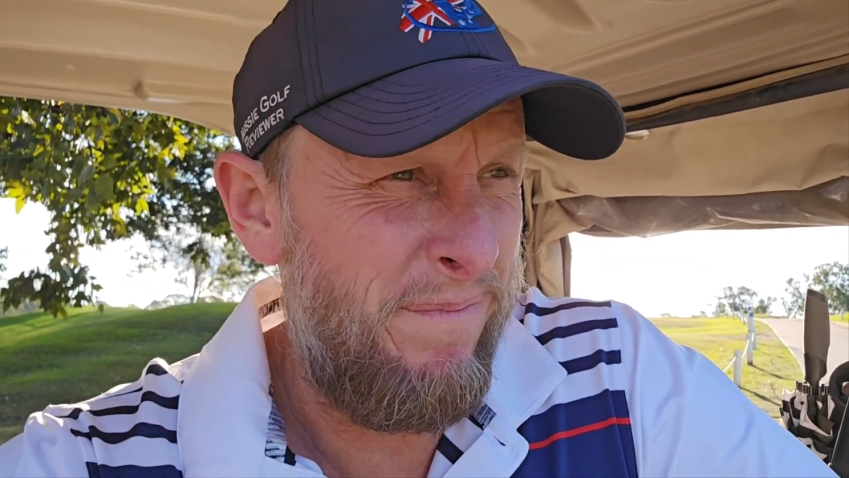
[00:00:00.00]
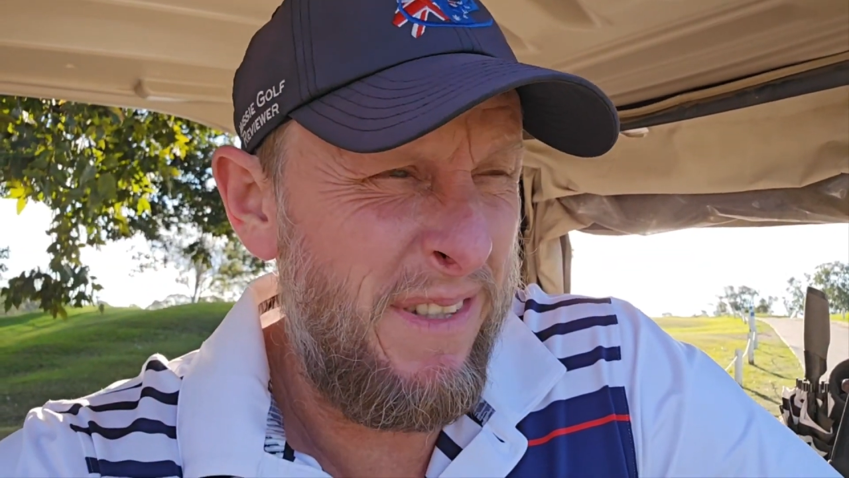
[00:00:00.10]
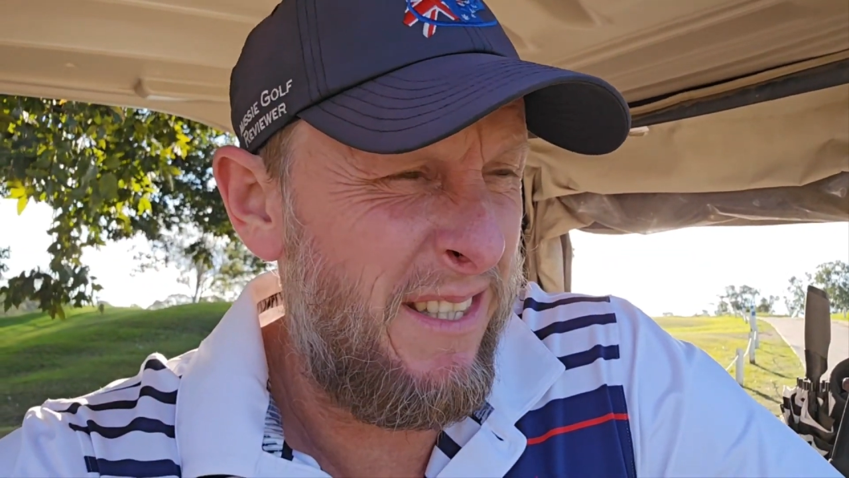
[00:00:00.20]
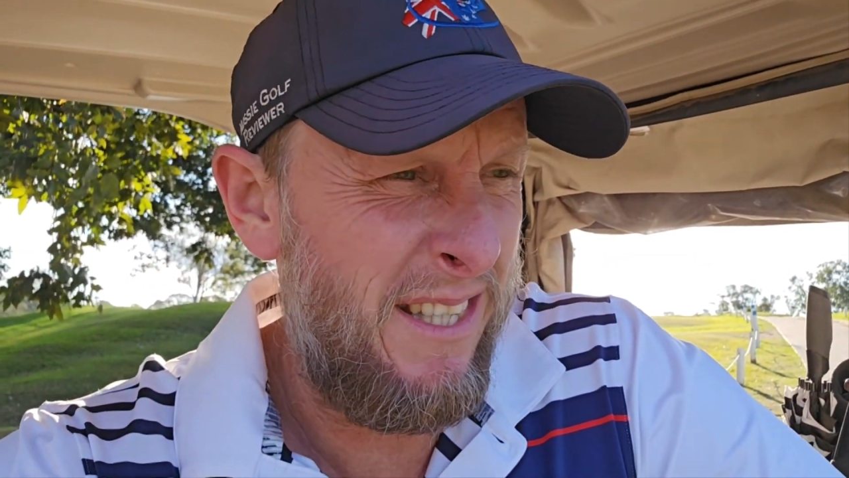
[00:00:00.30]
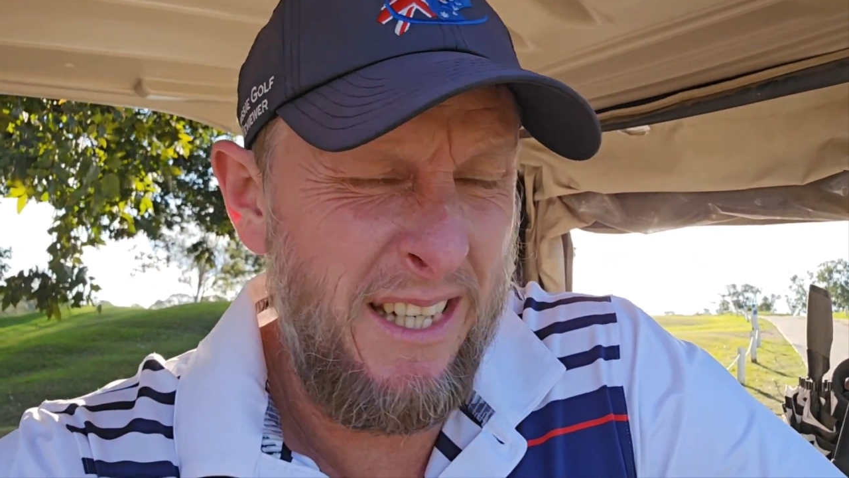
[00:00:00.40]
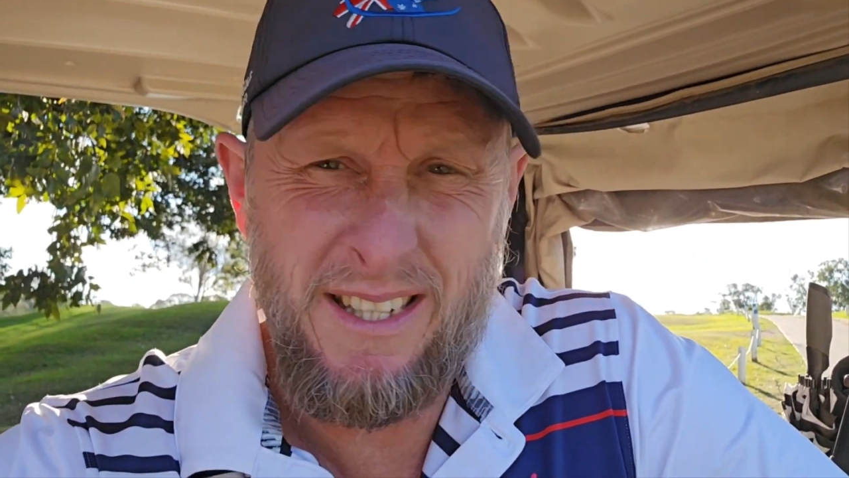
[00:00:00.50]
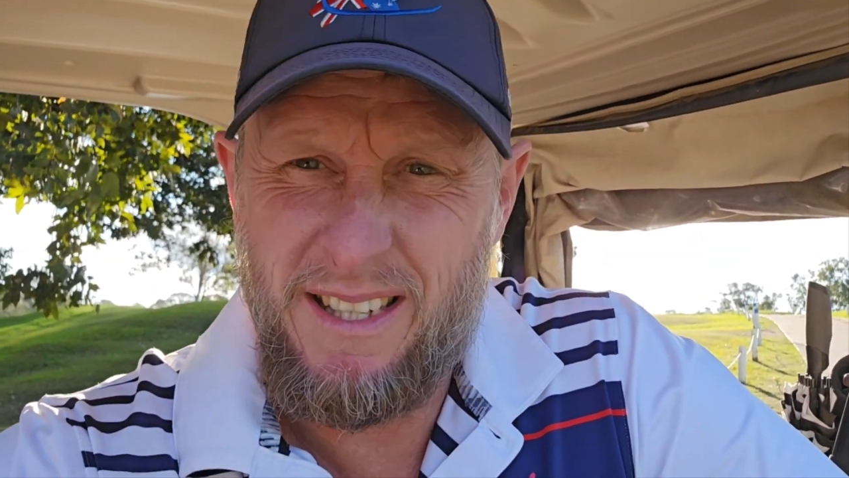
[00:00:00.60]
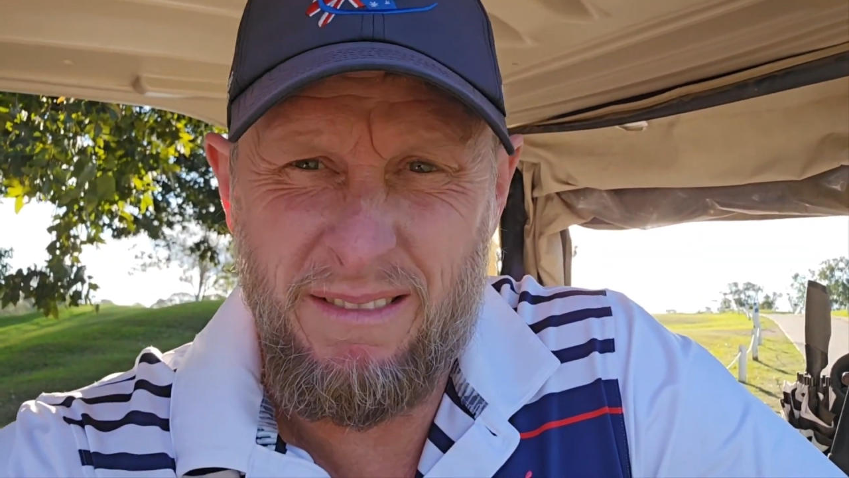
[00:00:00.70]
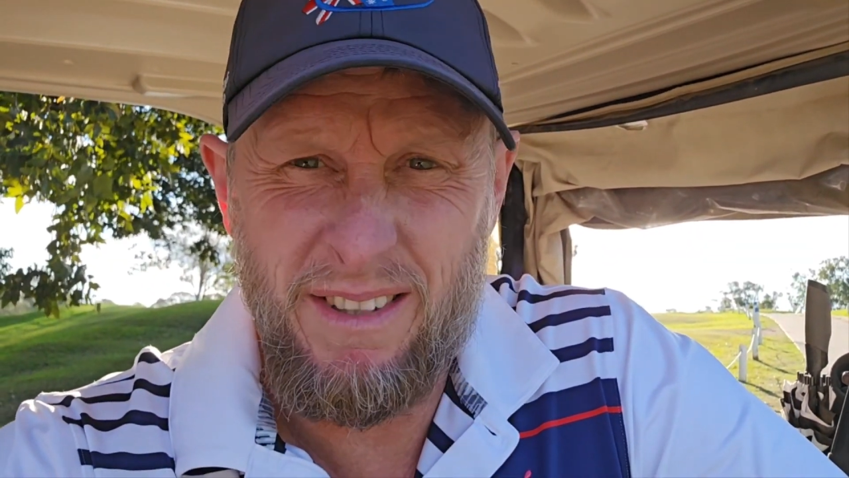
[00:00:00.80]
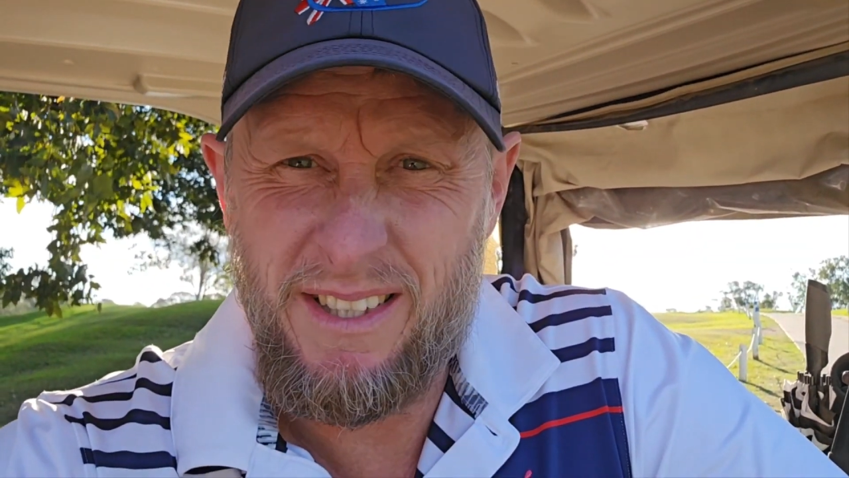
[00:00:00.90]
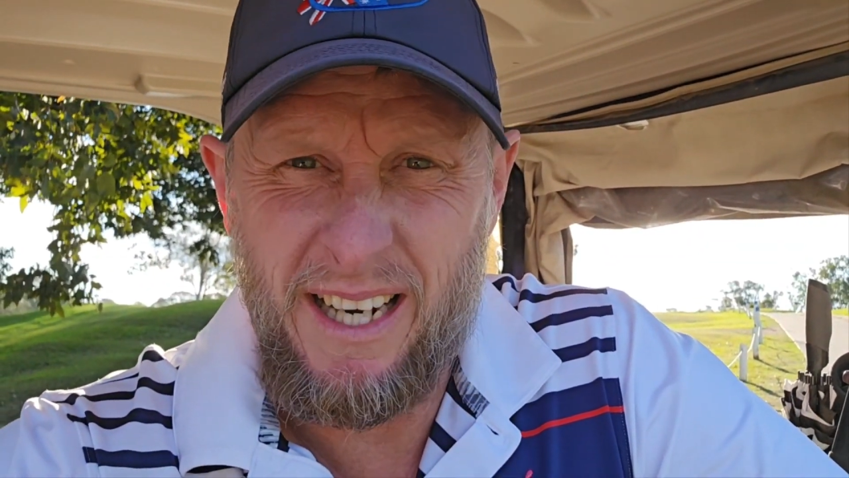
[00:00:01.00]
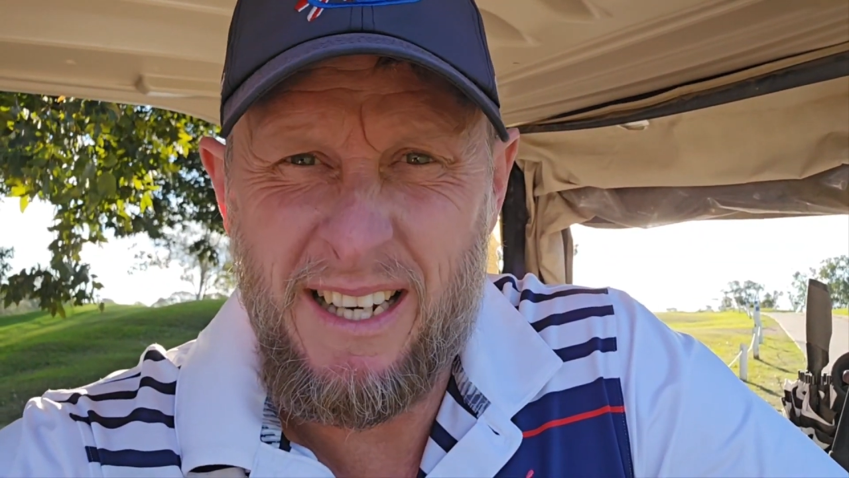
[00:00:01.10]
60, what is it,